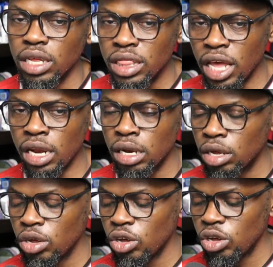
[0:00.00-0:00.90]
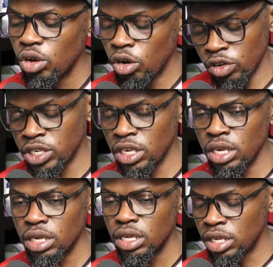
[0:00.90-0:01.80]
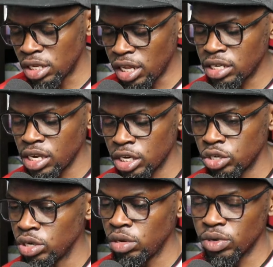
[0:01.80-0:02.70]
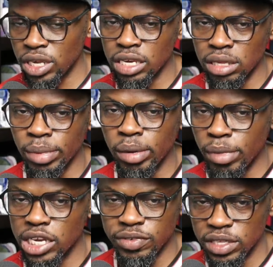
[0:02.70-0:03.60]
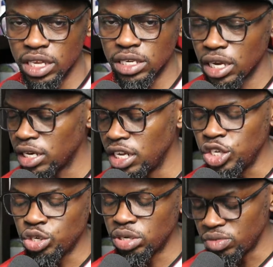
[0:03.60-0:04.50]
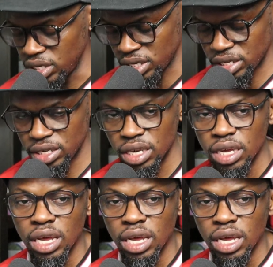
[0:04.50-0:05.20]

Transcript: Then, obviously, in the next section, he was asked about match fitness and injury risks.